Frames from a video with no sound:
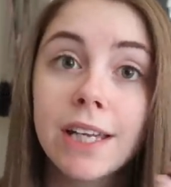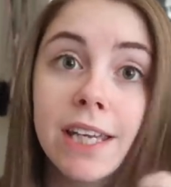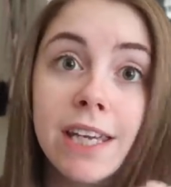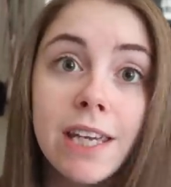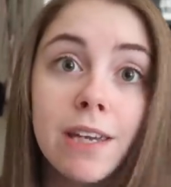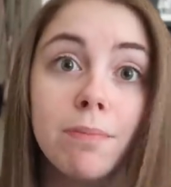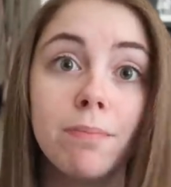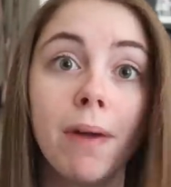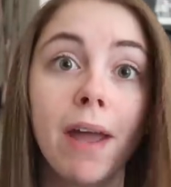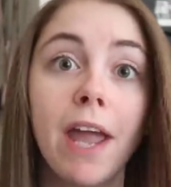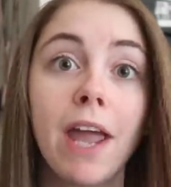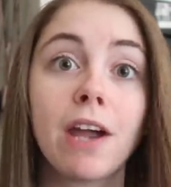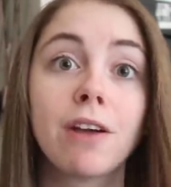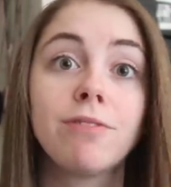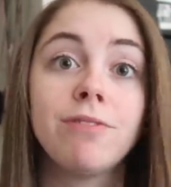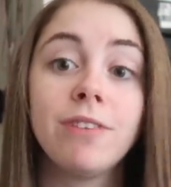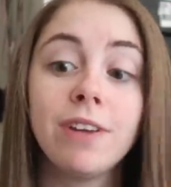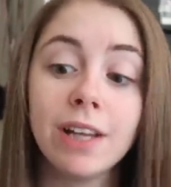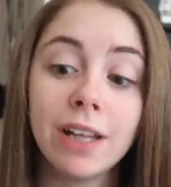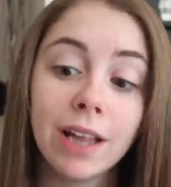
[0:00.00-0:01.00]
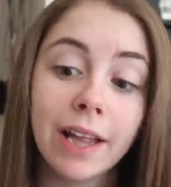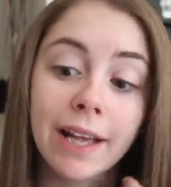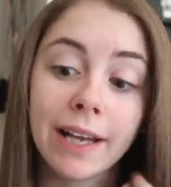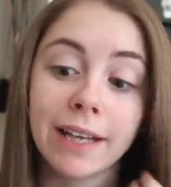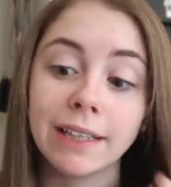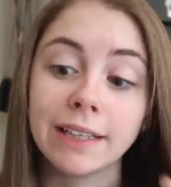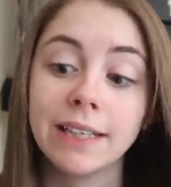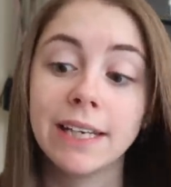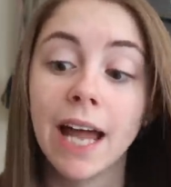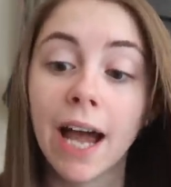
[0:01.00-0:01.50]
keep my hair
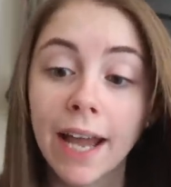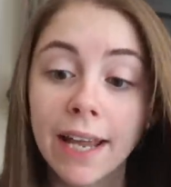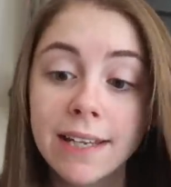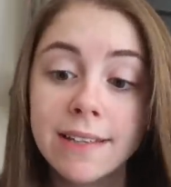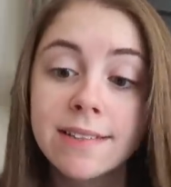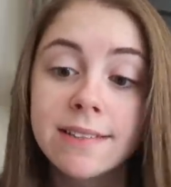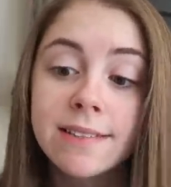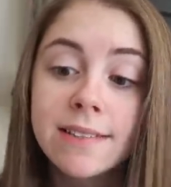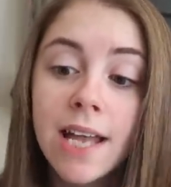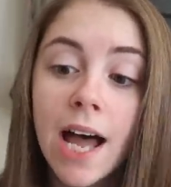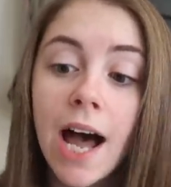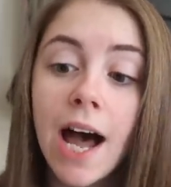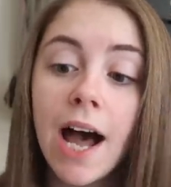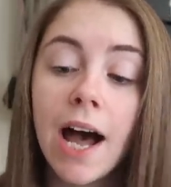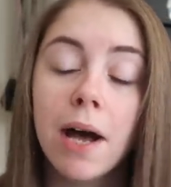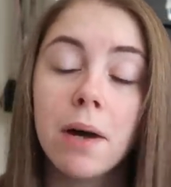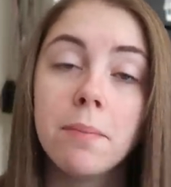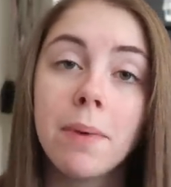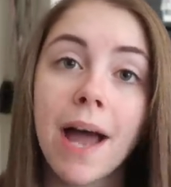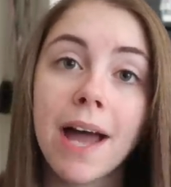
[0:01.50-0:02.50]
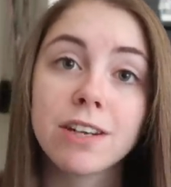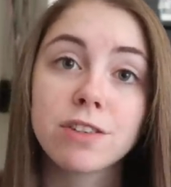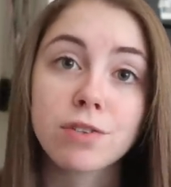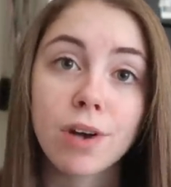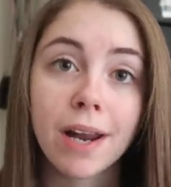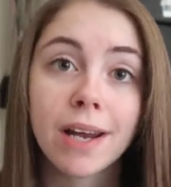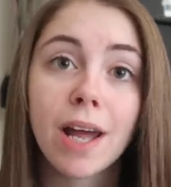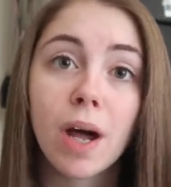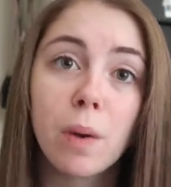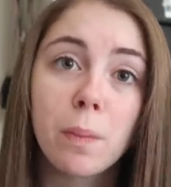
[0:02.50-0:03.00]
feeling nice um, and
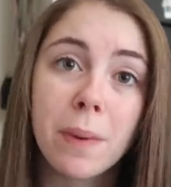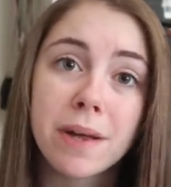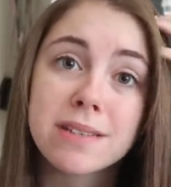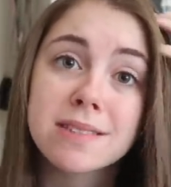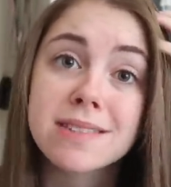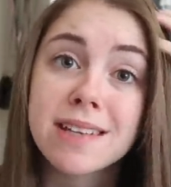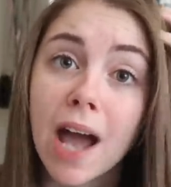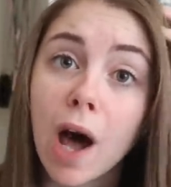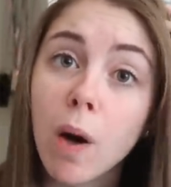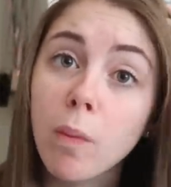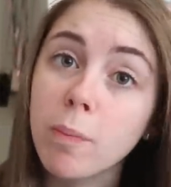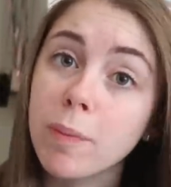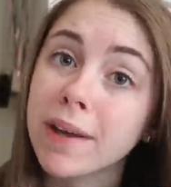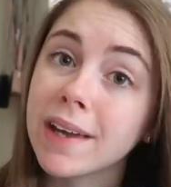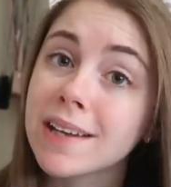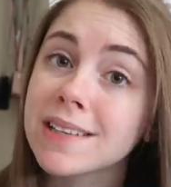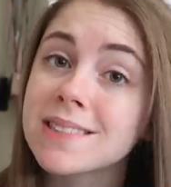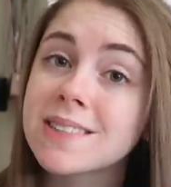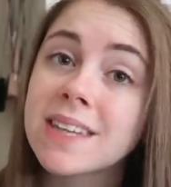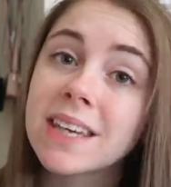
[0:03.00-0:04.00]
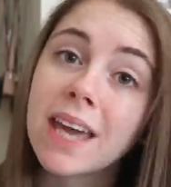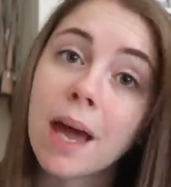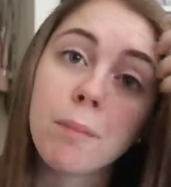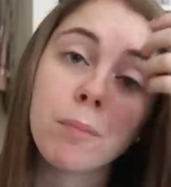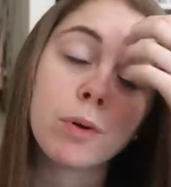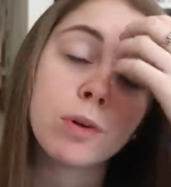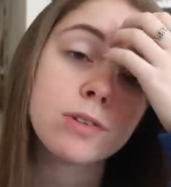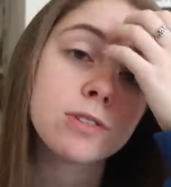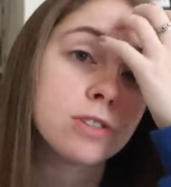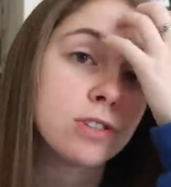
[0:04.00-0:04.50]
try to help my scalp because the
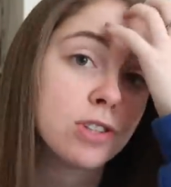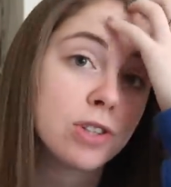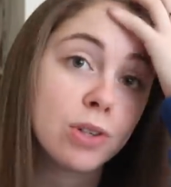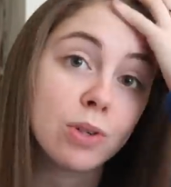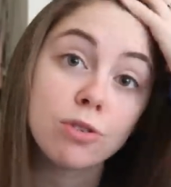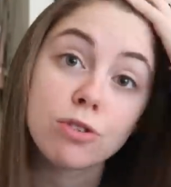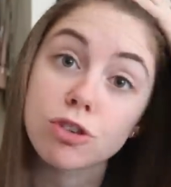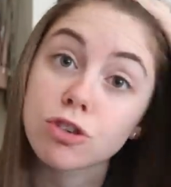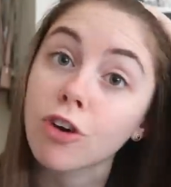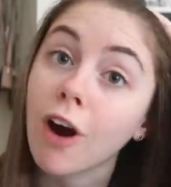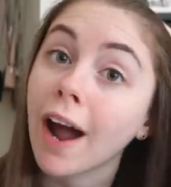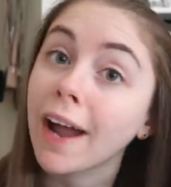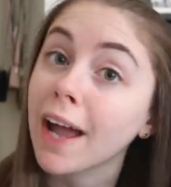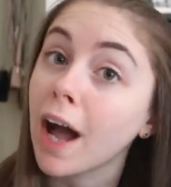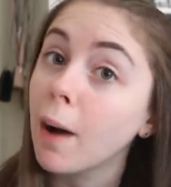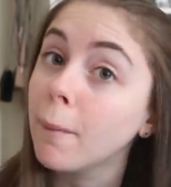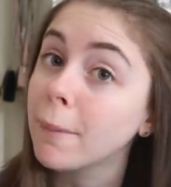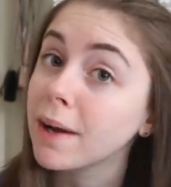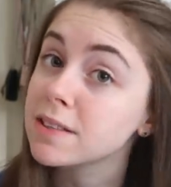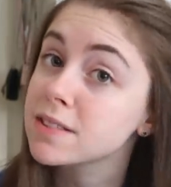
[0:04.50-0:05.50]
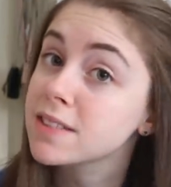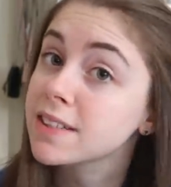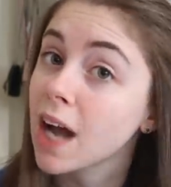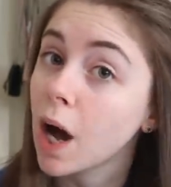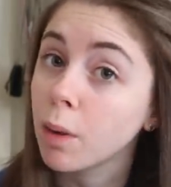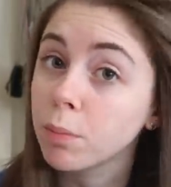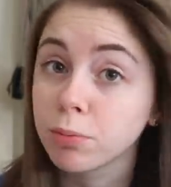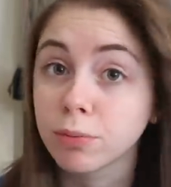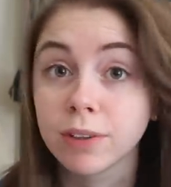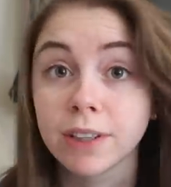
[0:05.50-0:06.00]
chemicals do dry out my
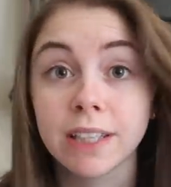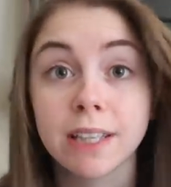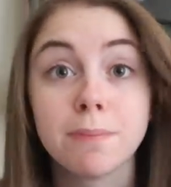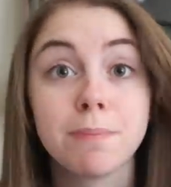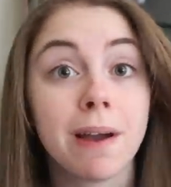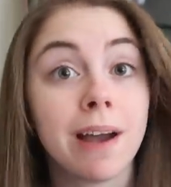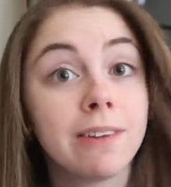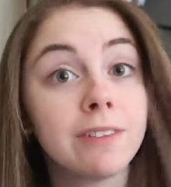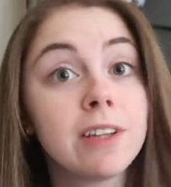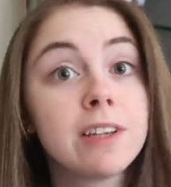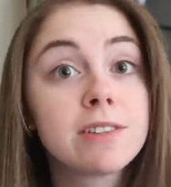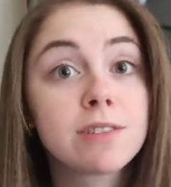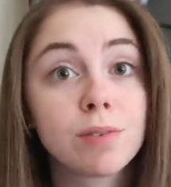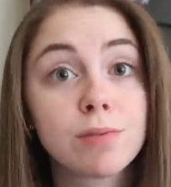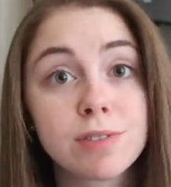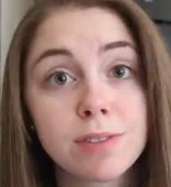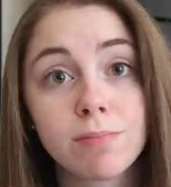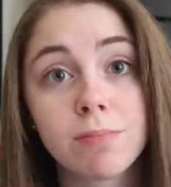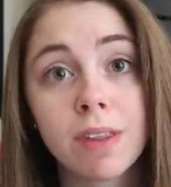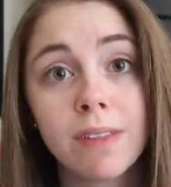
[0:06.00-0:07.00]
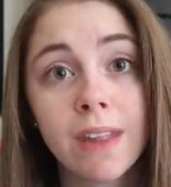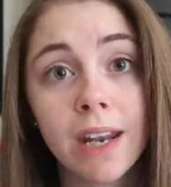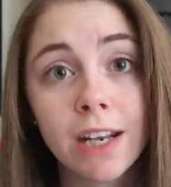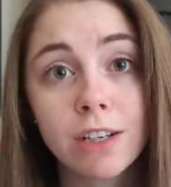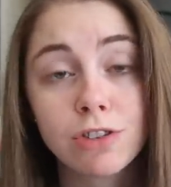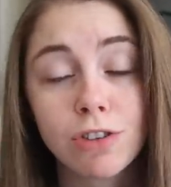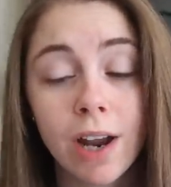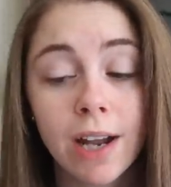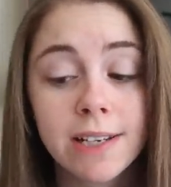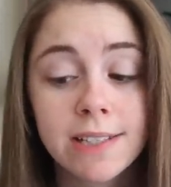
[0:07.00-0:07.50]
scalp really badly. So it's something that
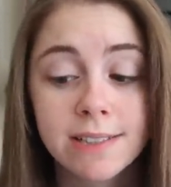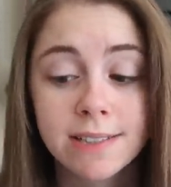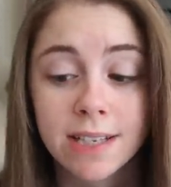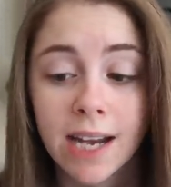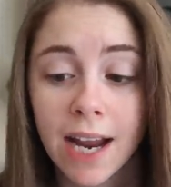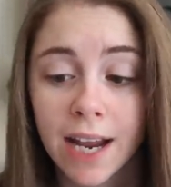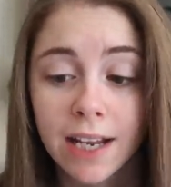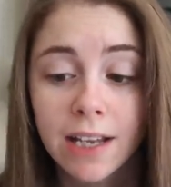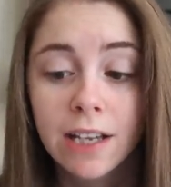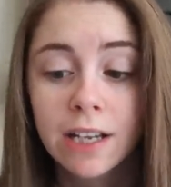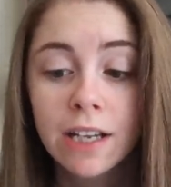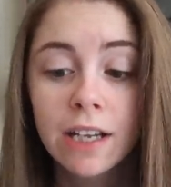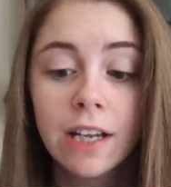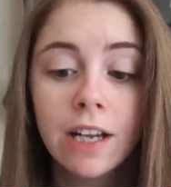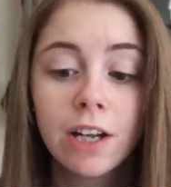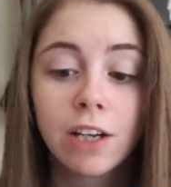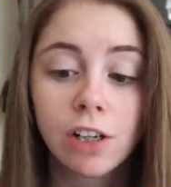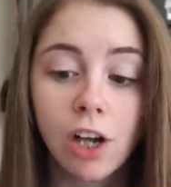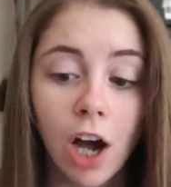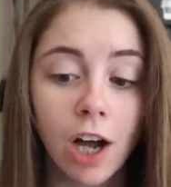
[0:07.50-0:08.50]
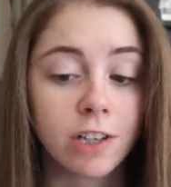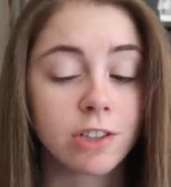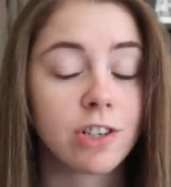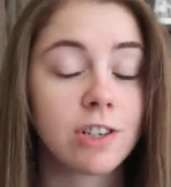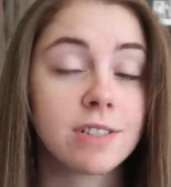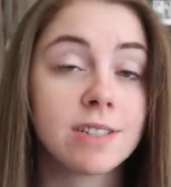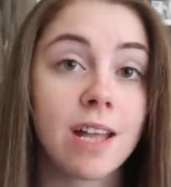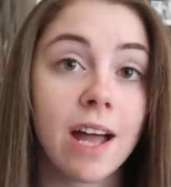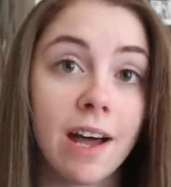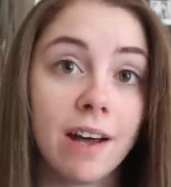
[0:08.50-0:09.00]
I try to stay
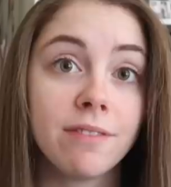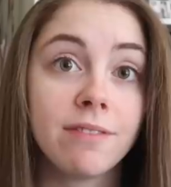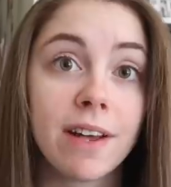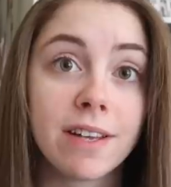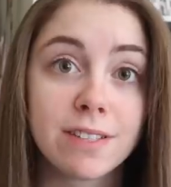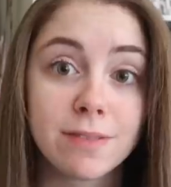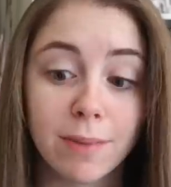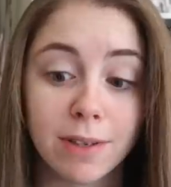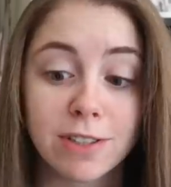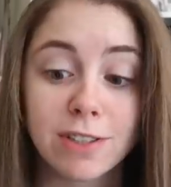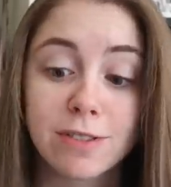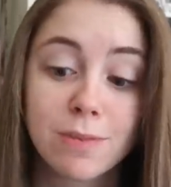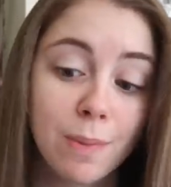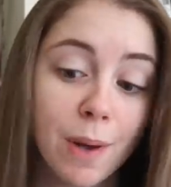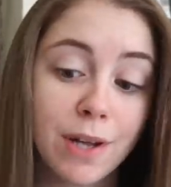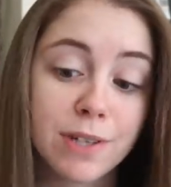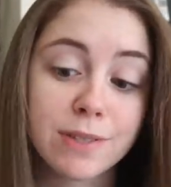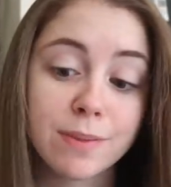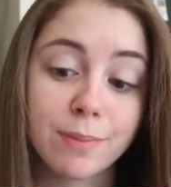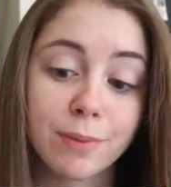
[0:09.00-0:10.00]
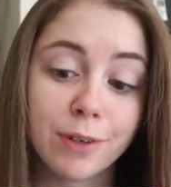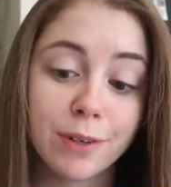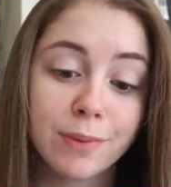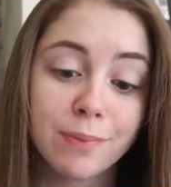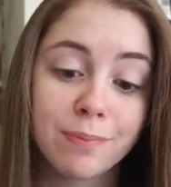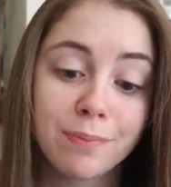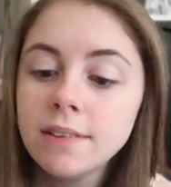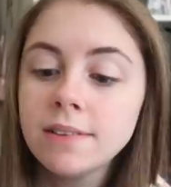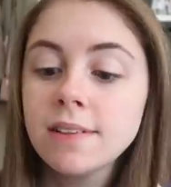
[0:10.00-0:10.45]
conscious of as much as possible.